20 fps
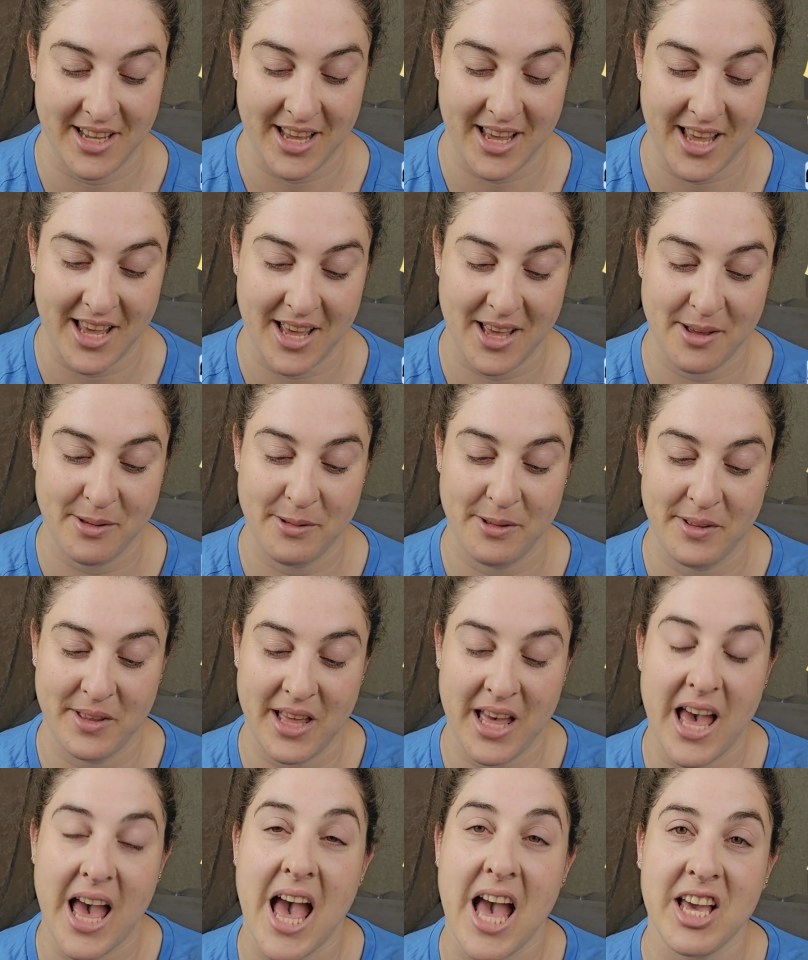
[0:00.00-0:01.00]

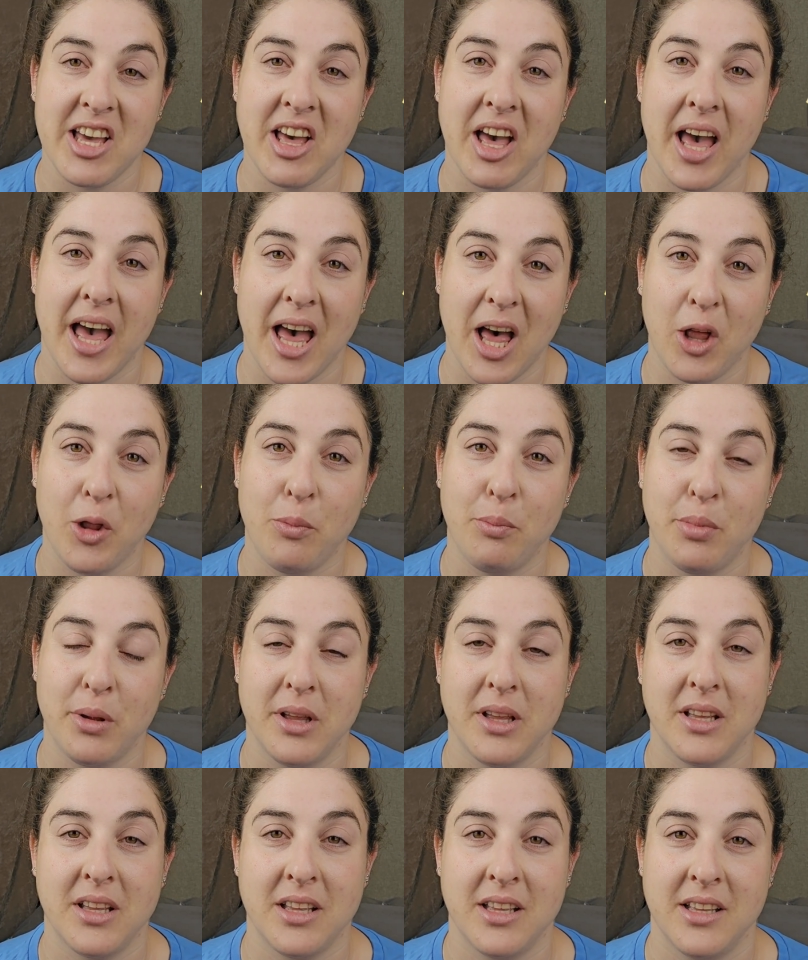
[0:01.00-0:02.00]
Ek help
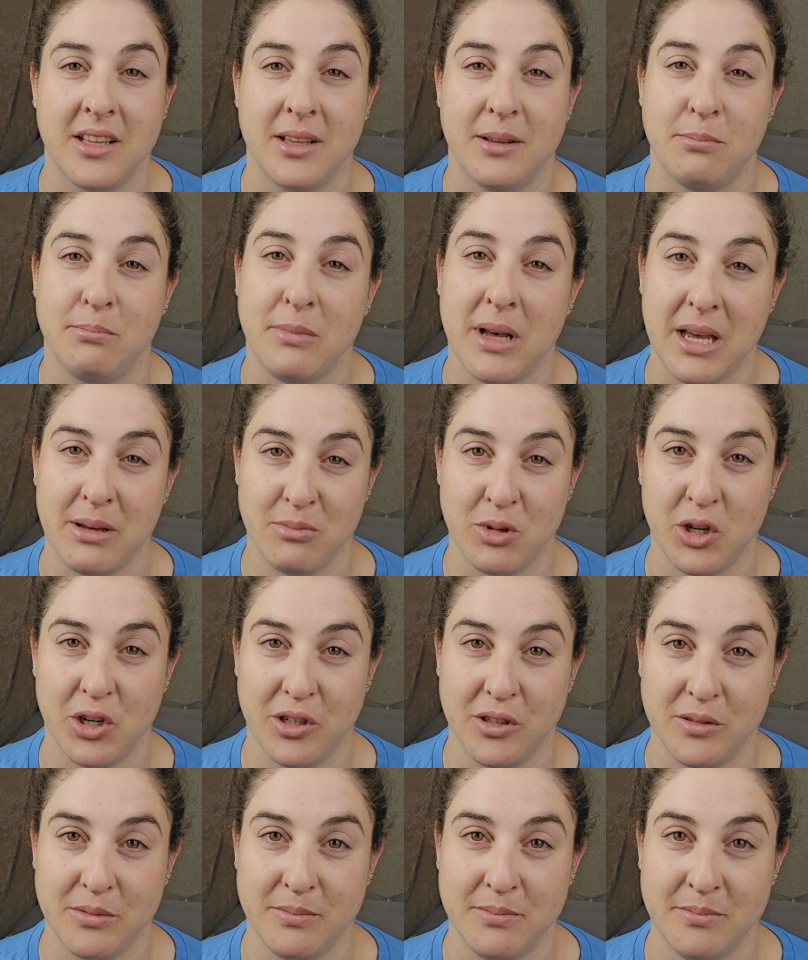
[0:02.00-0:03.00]
my
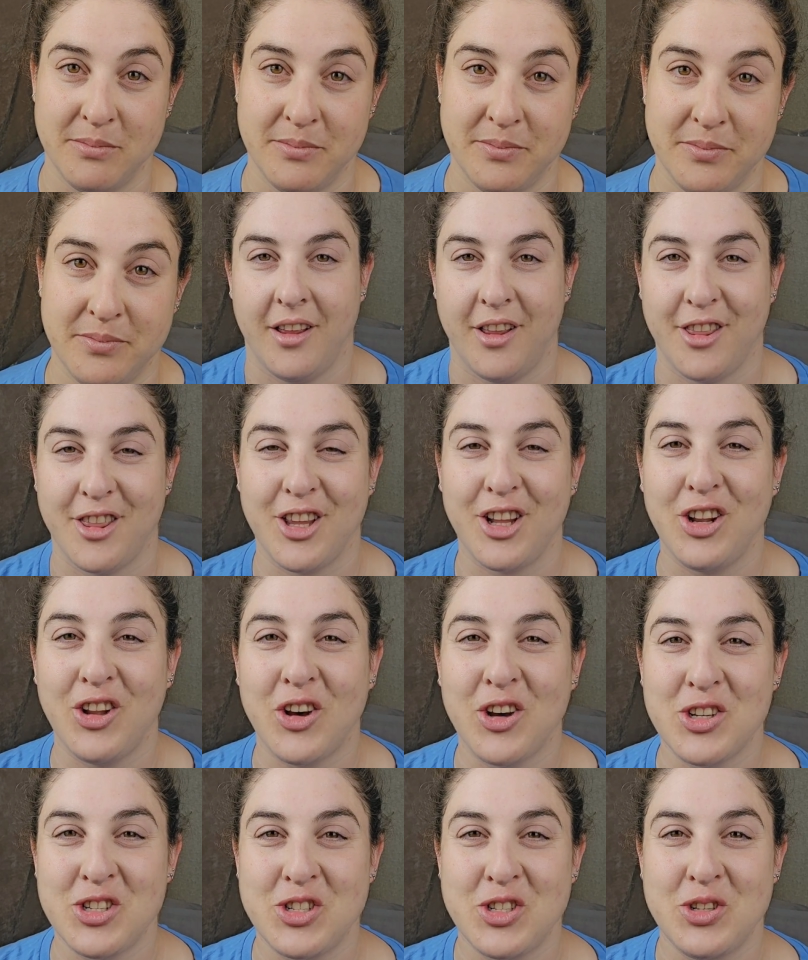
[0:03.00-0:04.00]
ma. The
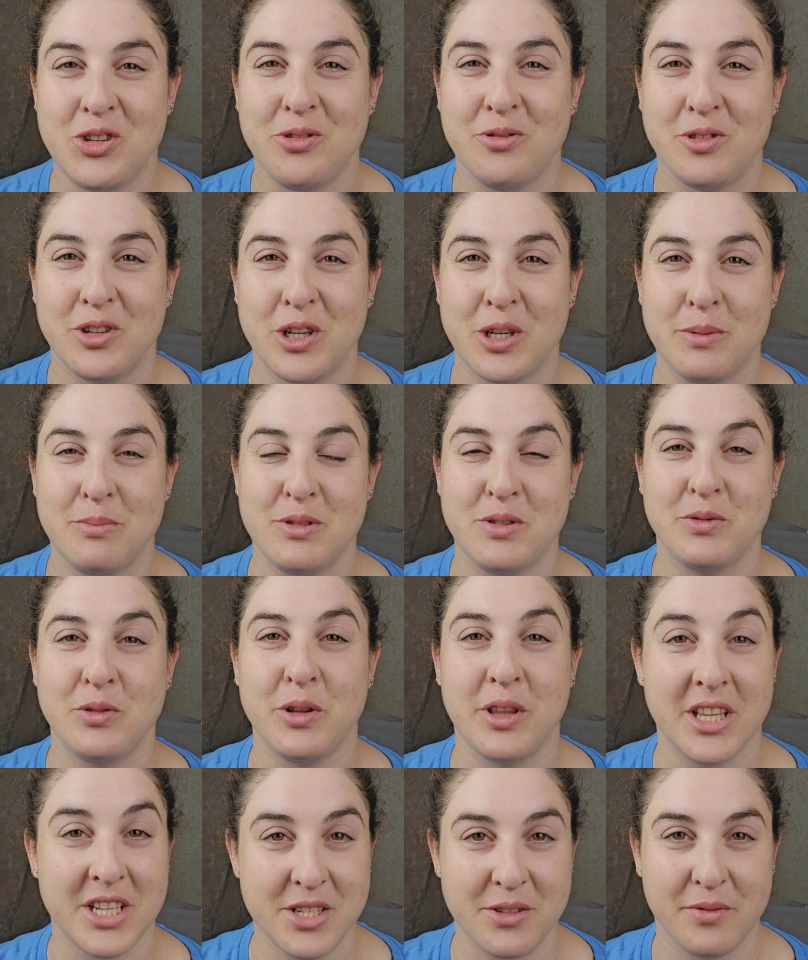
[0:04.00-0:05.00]
last two verbs for
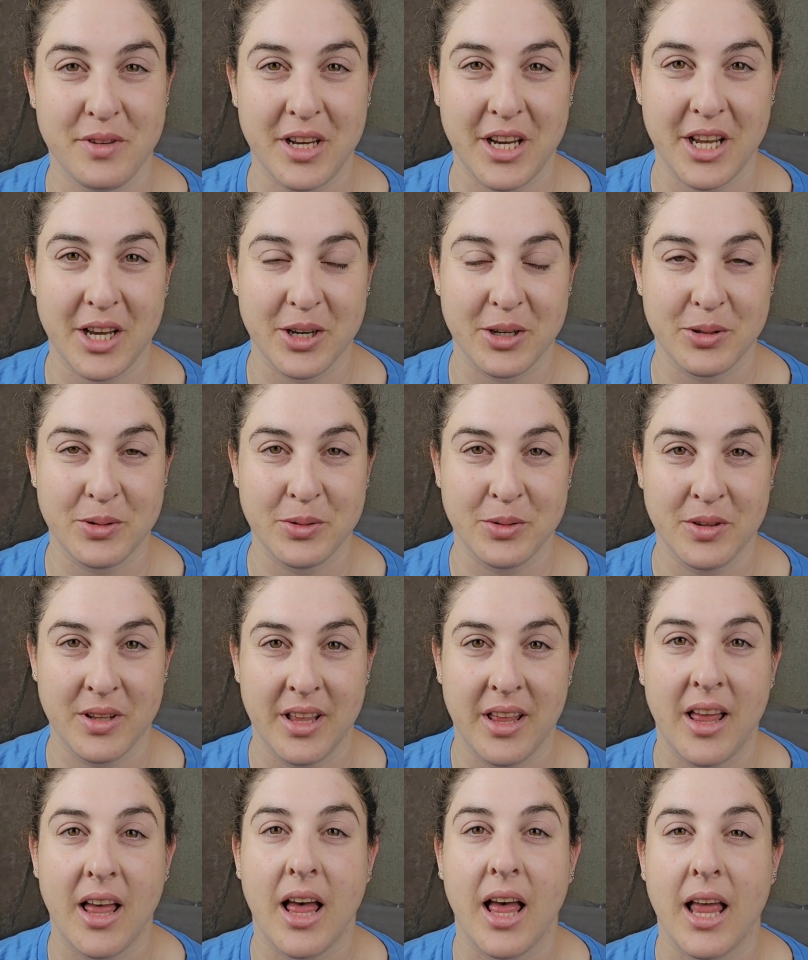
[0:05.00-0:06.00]
this video,
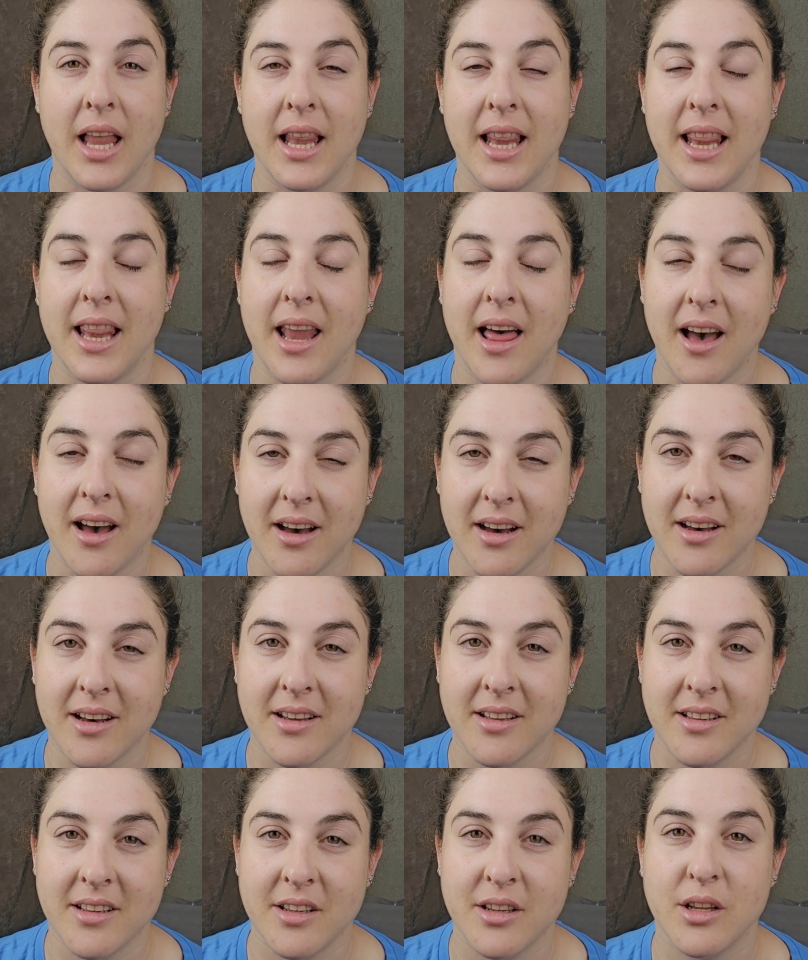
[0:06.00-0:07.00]
lag,
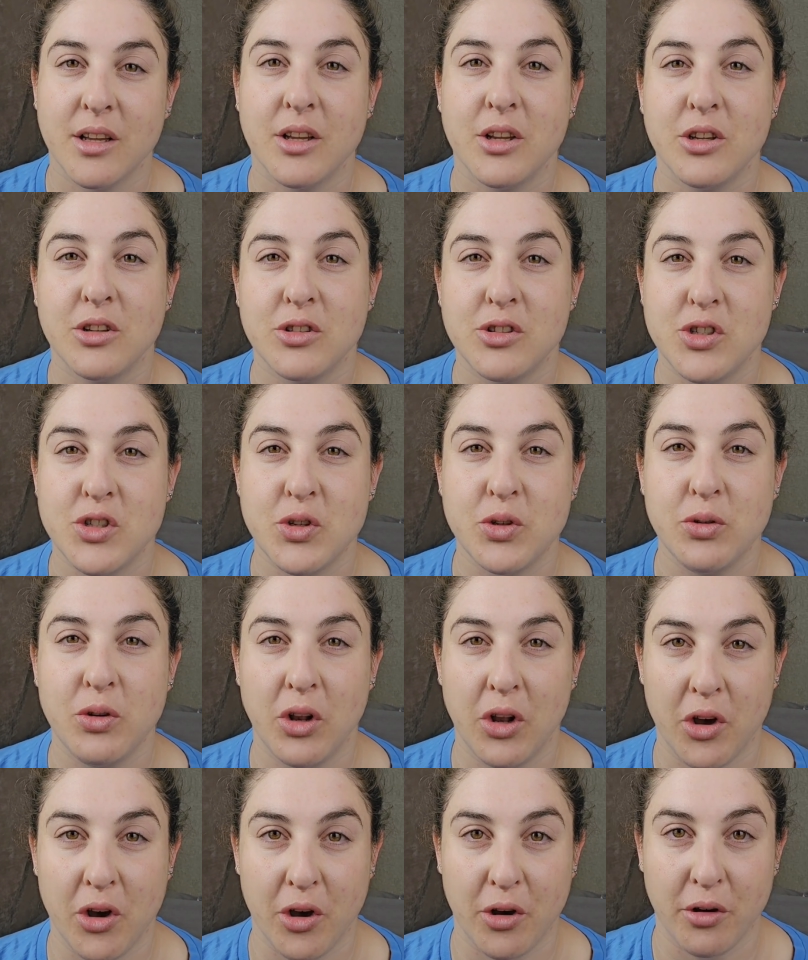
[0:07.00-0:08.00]
to
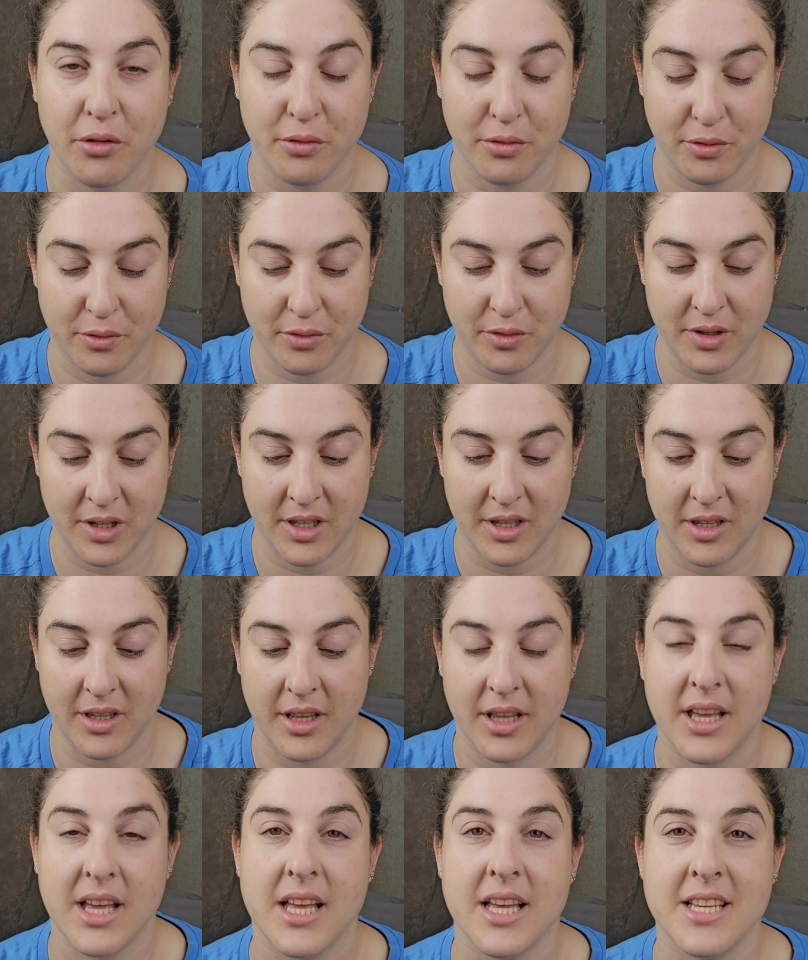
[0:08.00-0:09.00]
laugh.
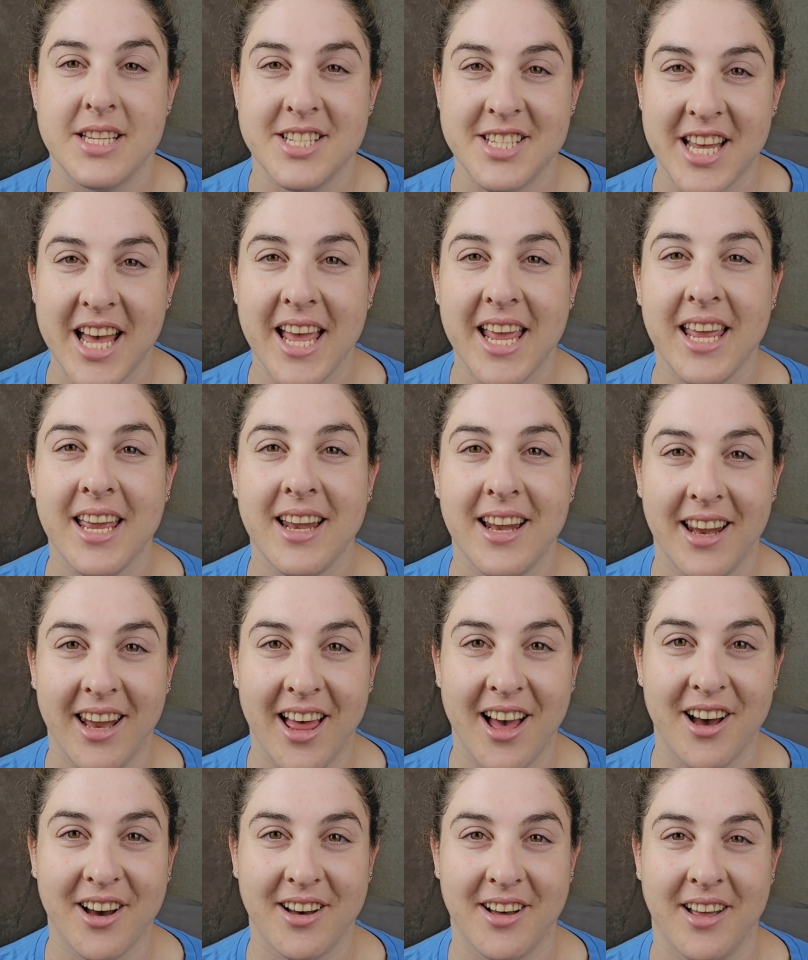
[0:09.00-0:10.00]
Sy
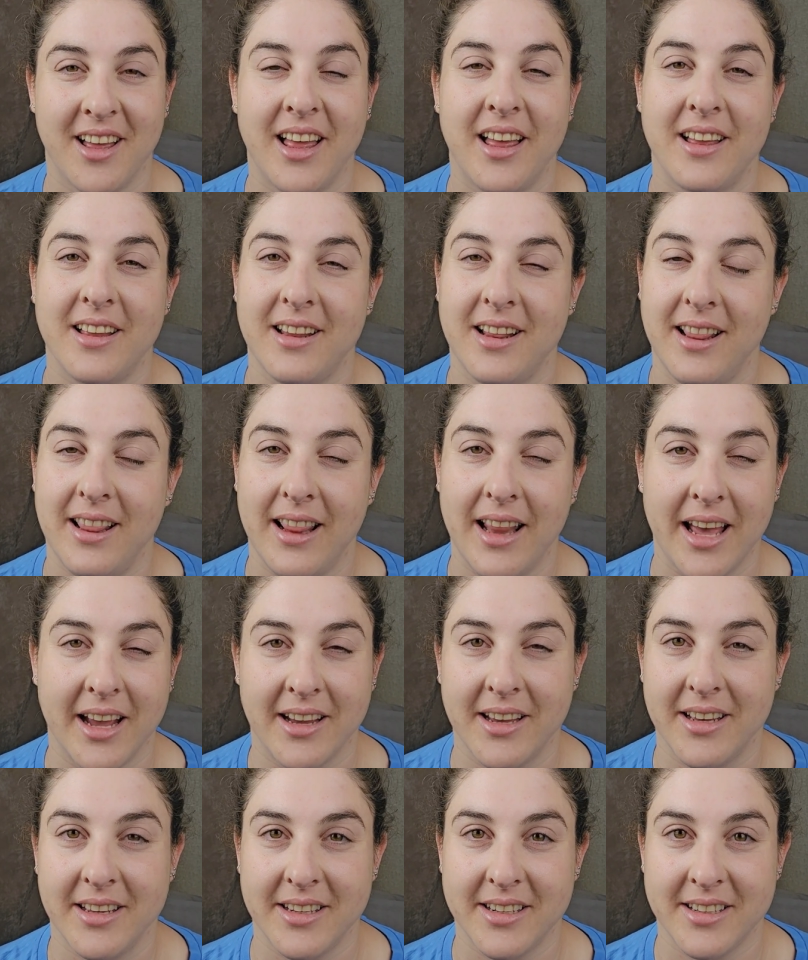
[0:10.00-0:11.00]
lag
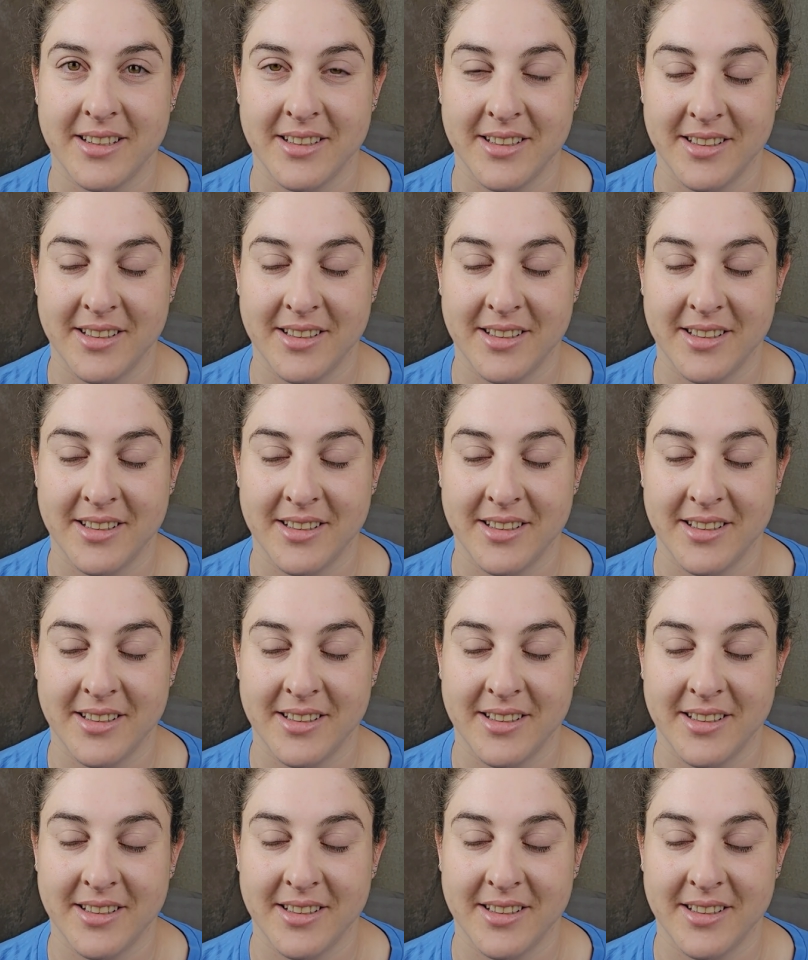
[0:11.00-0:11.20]
lekker.